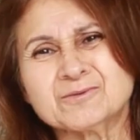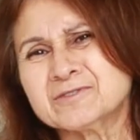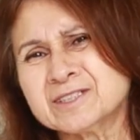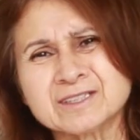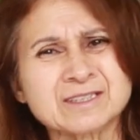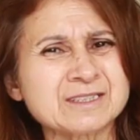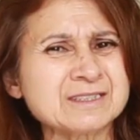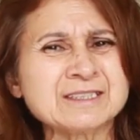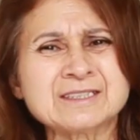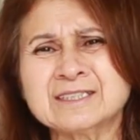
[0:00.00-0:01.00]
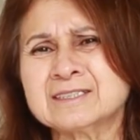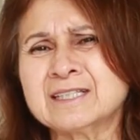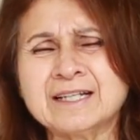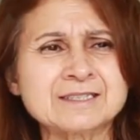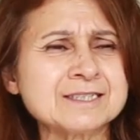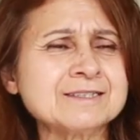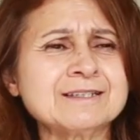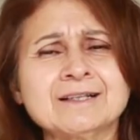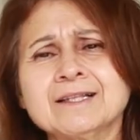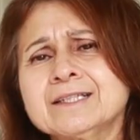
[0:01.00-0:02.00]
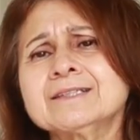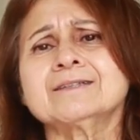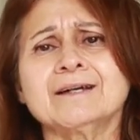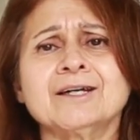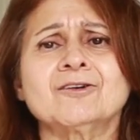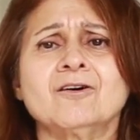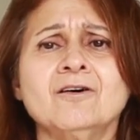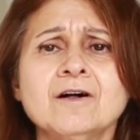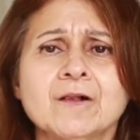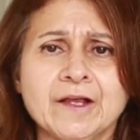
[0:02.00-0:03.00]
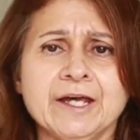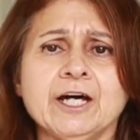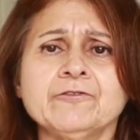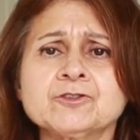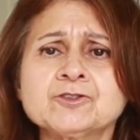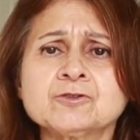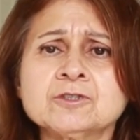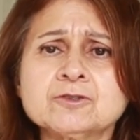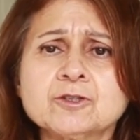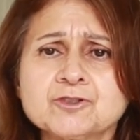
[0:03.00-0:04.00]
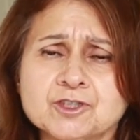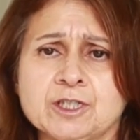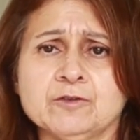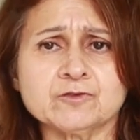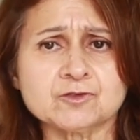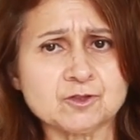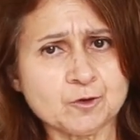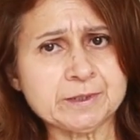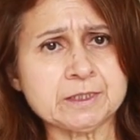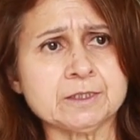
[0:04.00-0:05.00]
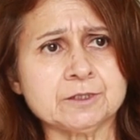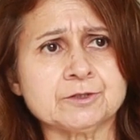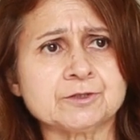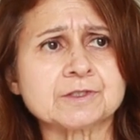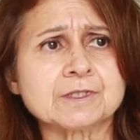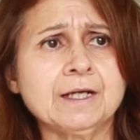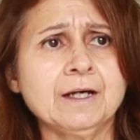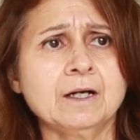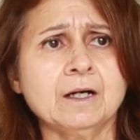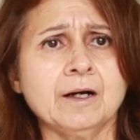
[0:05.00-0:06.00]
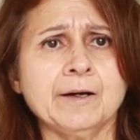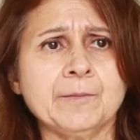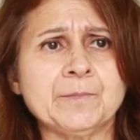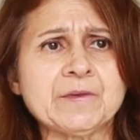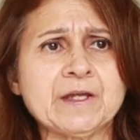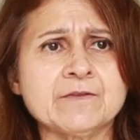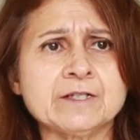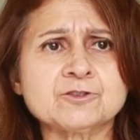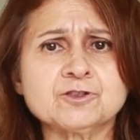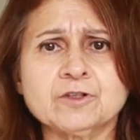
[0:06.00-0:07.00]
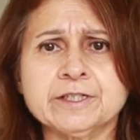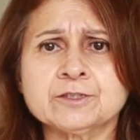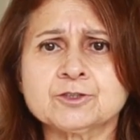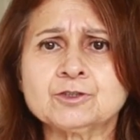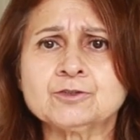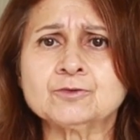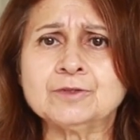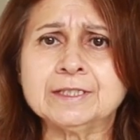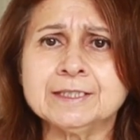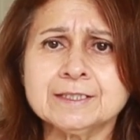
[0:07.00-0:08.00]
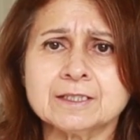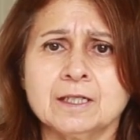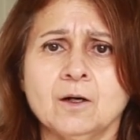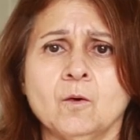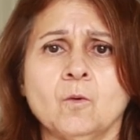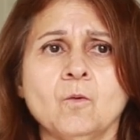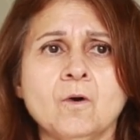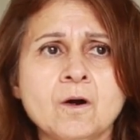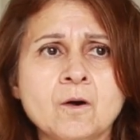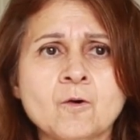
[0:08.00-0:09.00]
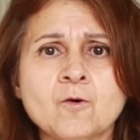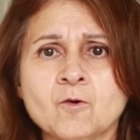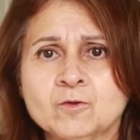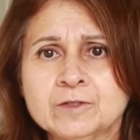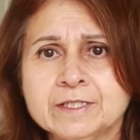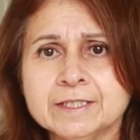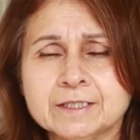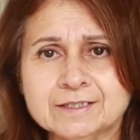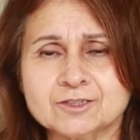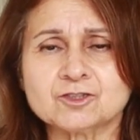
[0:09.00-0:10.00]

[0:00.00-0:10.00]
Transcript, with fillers: really, it, it, I did not like it at all. After doing crochet for so many years um, and then trying to do knit, whoa, knit is